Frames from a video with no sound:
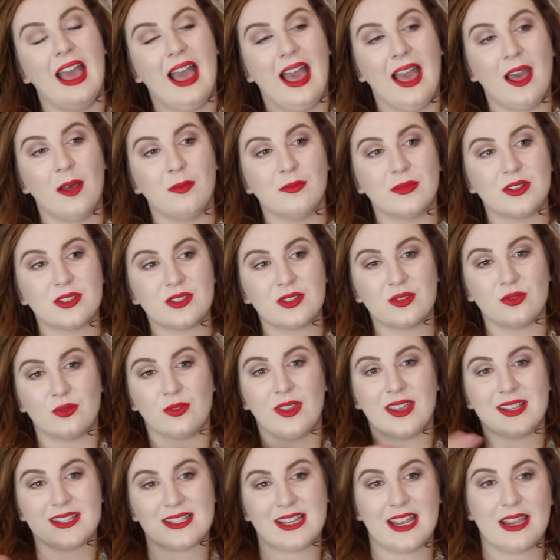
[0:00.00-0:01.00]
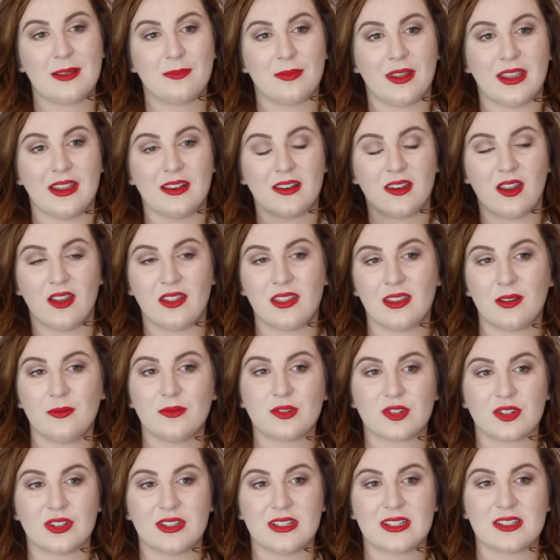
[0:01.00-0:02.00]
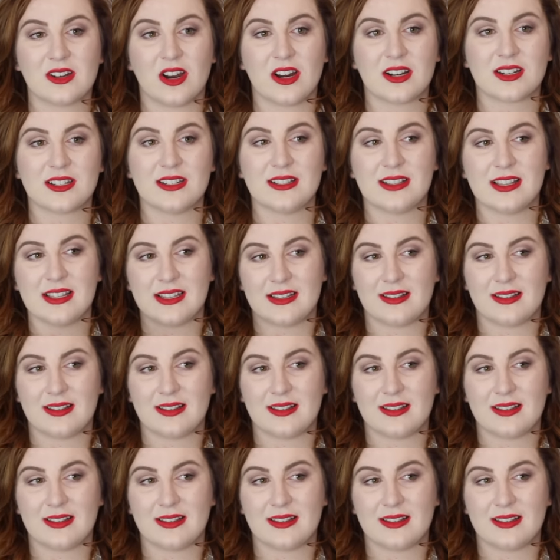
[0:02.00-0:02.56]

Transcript: Um, so this time like nothing was really started.